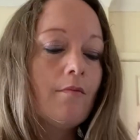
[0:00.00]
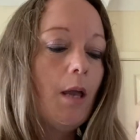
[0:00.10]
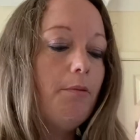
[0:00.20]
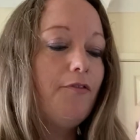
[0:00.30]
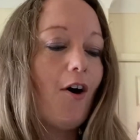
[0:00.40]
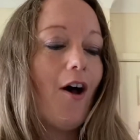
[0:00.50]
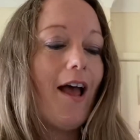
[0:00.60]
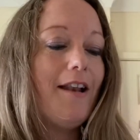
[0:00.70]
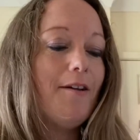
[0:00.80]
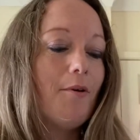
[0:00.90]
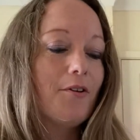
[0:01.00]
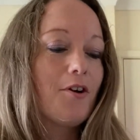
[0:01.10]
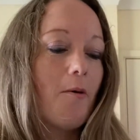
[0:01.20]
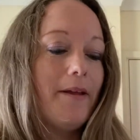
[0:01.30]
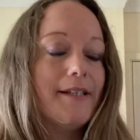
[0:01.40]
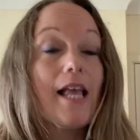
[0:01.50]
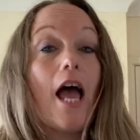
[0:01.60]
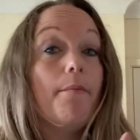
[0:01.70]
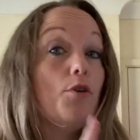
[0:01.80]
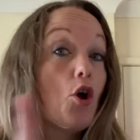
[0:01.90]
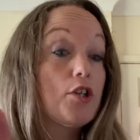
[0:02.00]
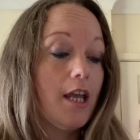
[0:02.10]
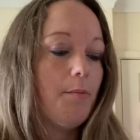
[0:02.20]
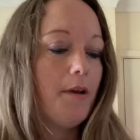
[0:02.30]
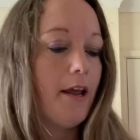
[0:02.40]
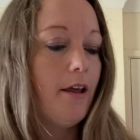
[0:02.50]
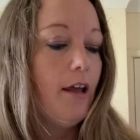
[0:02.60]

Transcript: Before anyone comments, I am not keeping it.